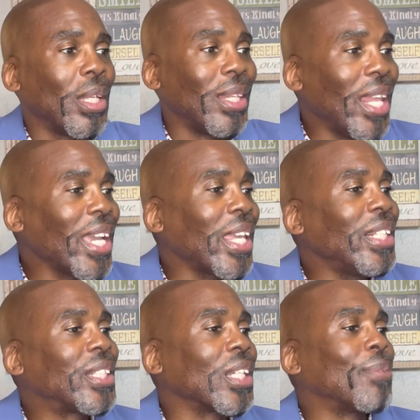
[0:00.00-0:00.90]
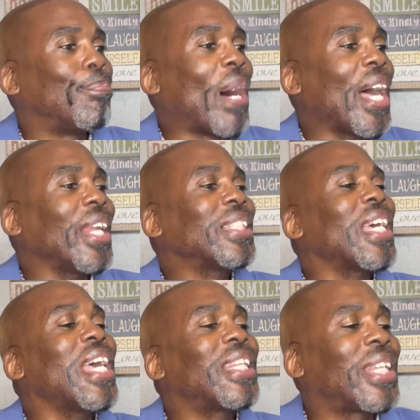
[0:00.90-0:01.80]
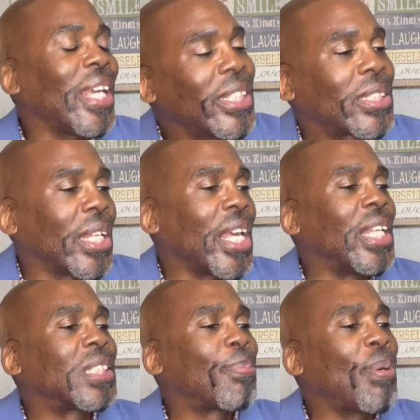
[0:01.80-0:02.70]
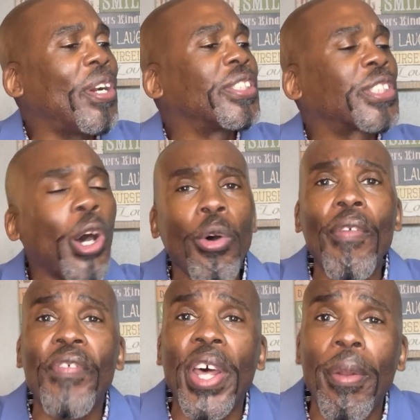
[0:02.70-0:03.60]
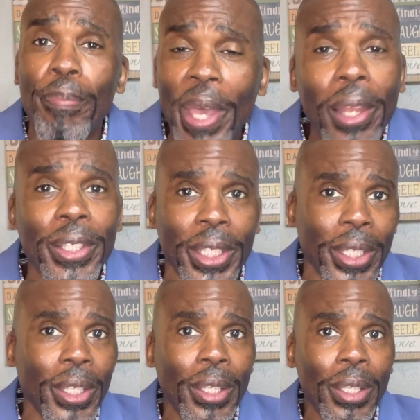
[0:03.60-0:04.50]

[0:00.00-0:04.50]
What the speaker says: lick each other's body intensely in spirit's total vulnerability,